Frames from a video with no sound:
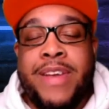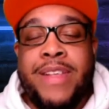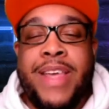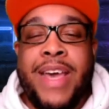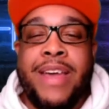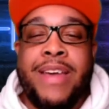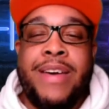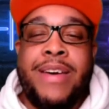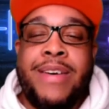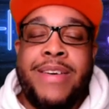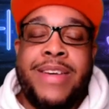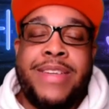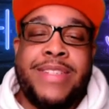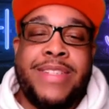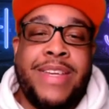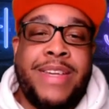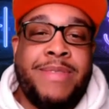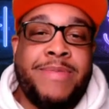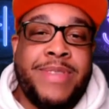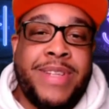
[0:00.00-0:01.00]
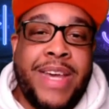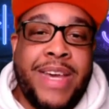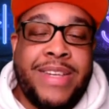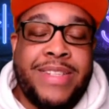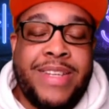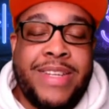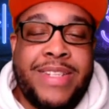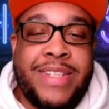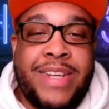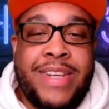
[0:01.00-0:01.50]
You're like, oh, he seems like
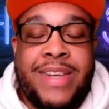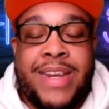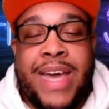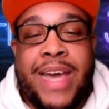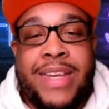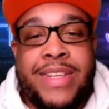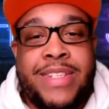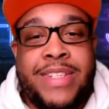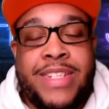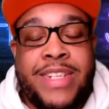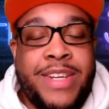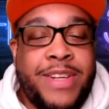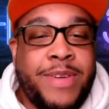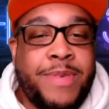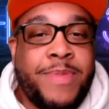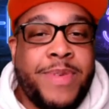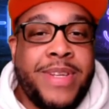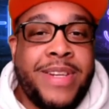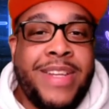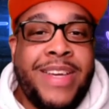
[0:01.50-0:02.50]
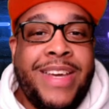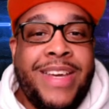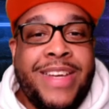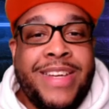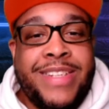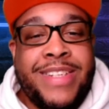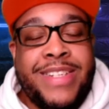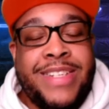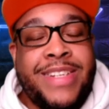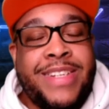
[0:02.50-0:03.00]
such a nice gentleman,
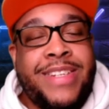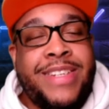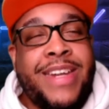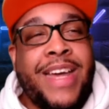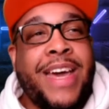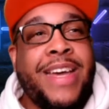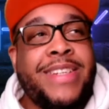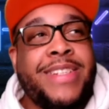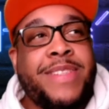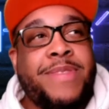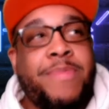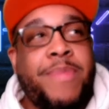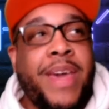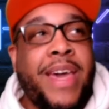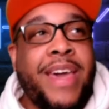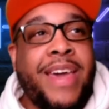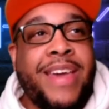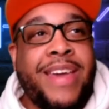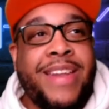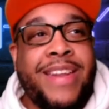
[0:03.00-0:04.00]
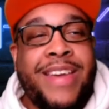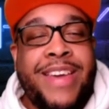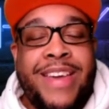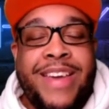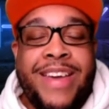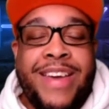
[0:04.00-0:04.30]
such a nice man.